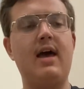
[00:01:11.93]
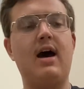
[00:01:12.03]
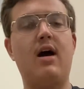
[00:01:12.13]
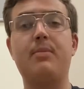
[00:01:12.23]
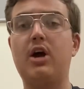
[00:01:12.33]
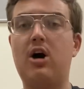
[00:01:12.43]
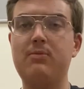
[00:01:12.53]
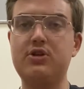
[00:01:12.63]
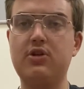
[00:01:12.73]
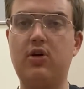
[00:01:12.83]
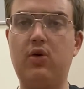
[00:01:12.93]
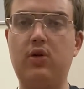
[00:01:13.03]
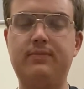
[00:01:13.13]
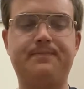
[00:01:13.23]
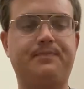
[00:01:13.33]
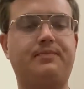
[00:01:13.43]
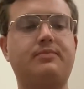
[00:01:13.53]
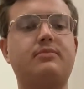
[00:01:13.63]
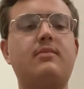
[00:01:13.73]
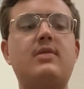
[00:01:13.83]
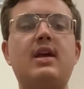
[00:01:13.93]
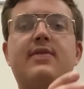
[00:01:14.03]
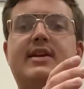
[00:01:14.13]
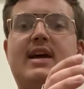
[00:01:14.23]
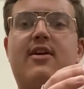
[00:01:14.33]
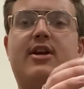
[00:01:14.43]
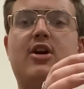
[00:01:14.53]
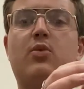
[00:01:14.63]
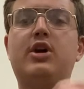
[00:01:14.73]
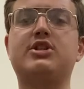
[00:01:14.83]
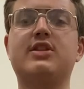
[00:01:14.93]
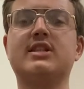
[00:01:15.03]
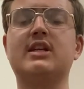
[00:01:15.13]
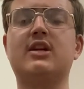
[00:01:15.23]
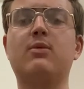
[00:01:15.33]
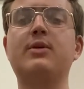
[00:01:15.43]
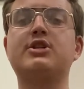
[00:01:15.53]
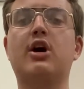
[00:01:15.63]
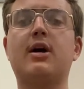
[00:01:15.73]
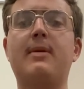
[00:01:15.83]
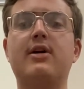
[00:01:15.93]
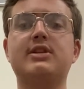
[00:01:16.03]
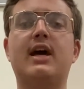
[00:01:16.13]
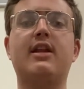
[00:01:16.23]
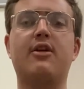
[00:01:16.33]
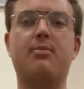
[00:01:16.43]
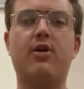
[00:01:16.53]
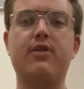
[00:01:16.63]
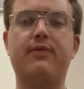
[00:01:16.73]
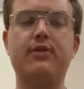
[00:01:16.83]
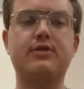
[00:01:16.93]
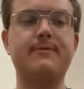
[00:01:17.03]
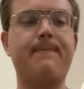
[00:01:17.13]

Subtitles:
The embouchure hole, and then down here, we'll get to this later when we talk about another part of the flute.